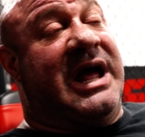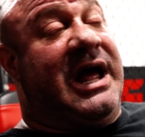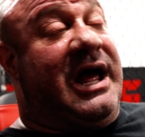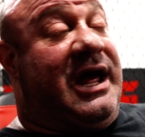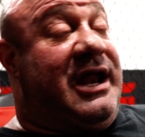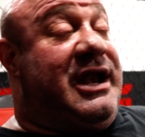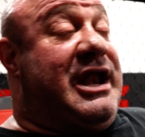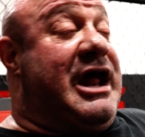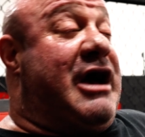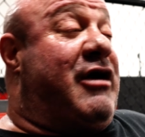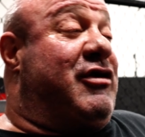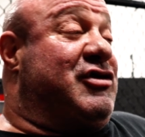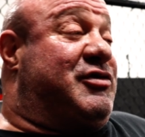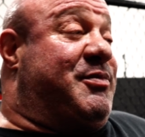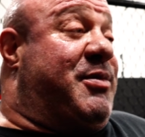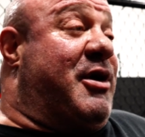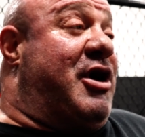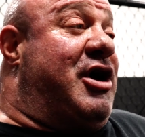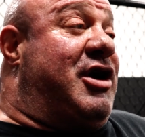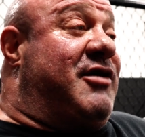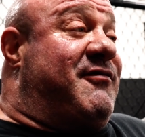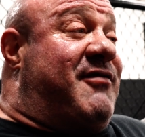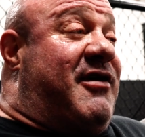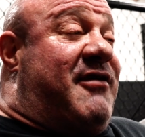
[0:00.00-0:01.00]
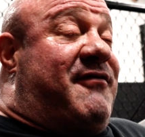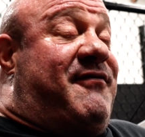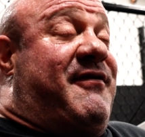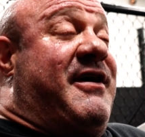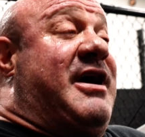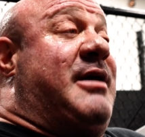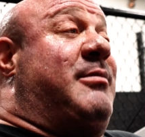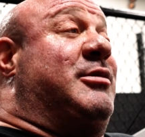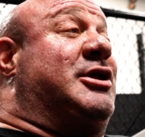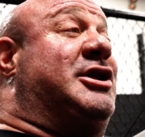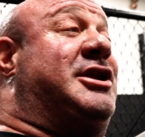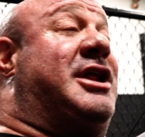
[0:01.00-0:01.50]
And now it's part of our
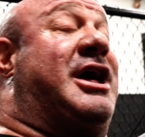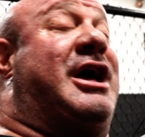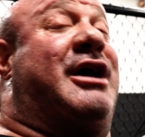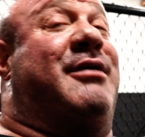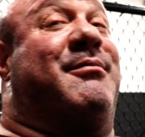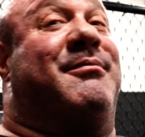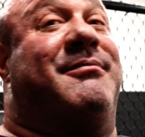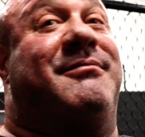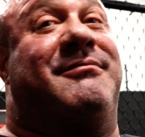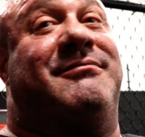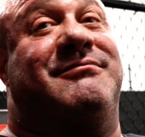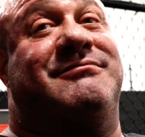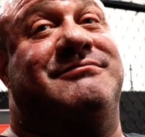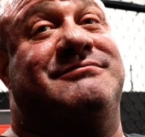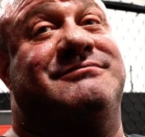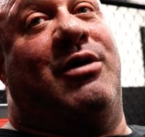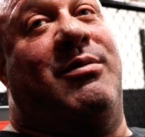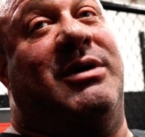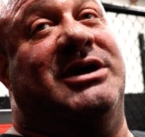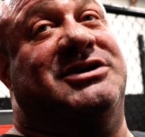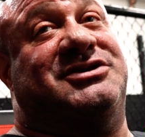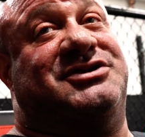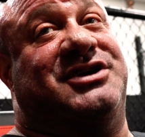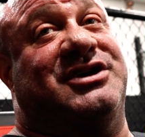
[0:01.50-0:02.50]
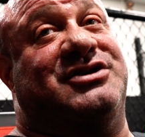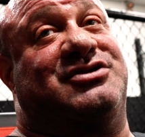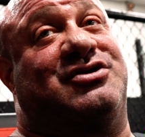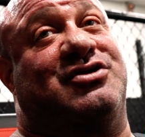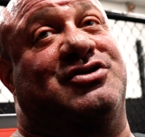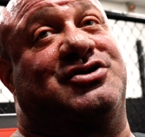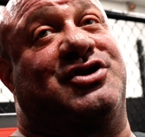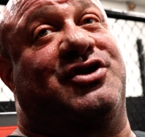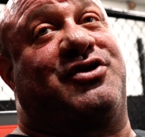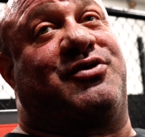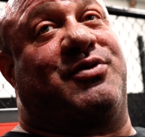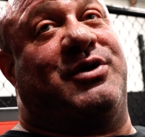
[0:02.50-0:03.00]
family name. My
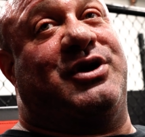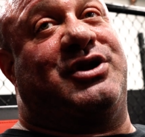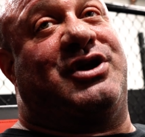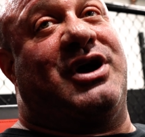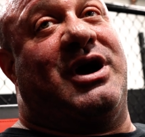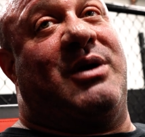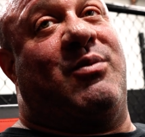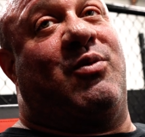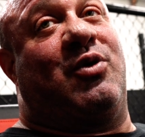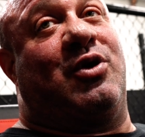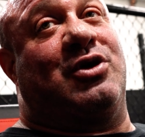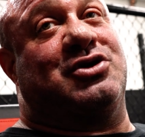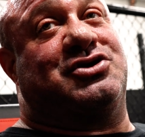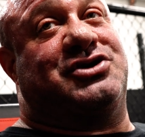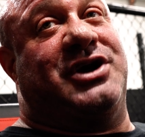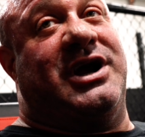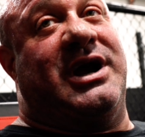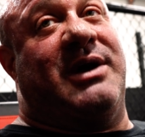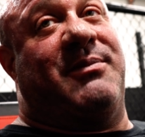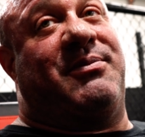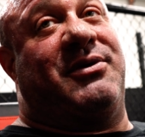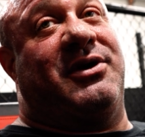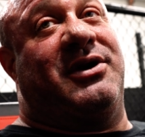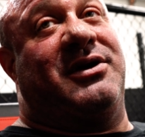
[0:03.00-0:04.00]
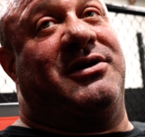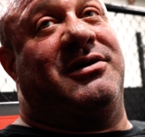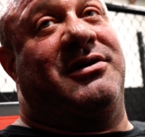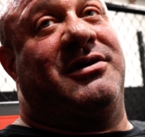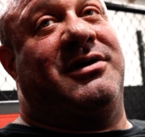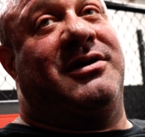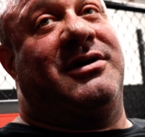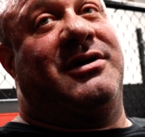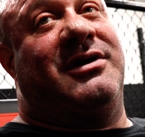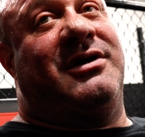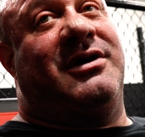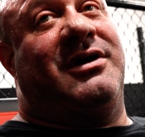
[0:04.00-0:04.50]
sister's a 3-time world champion.
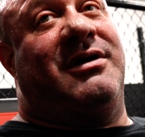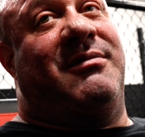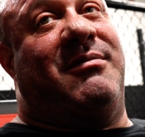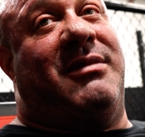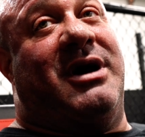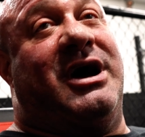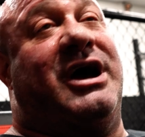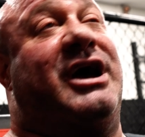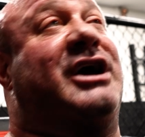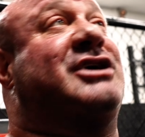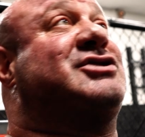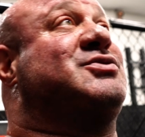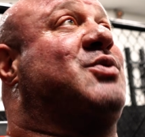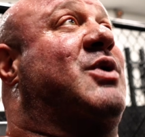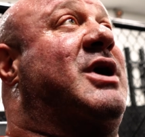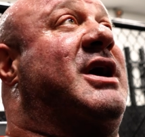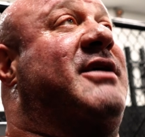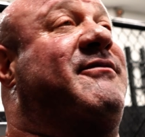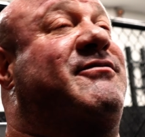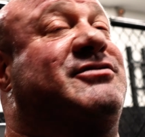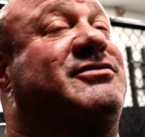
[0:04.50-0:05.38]
My ex-wife